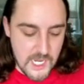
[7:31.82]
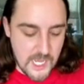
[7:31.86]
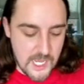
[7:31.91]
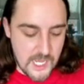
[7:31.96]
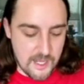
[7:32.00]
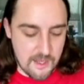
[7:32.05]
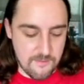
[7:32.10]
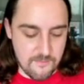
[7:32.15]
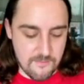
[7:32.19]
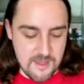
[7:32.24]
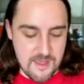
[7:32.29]

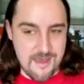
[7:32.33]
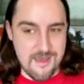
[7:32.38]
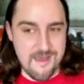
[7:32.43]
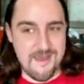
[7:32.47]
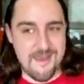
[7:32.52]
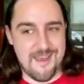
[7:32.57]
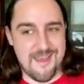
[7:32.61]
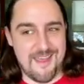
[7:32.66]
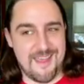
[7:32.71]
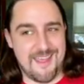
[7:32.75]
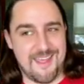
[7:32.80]

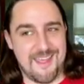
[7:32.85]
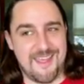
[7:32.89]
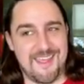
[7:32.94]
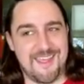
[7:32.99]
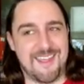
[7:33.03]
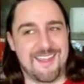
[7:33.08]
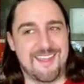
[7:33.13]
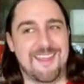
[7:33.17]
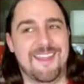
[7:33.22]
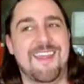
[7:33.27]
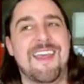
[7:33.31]

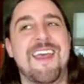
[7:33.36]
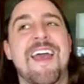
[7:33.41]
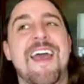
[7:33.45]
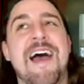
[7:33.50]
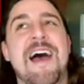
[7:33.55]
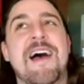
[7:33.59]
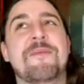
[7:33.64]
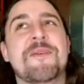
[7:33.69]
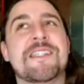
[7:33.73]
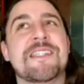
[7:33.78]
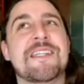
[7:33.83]

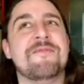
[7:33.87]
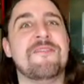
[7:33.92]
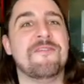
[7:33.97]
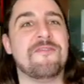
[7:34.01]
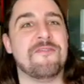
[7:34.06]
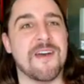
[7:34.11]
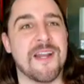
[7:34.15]
And what's even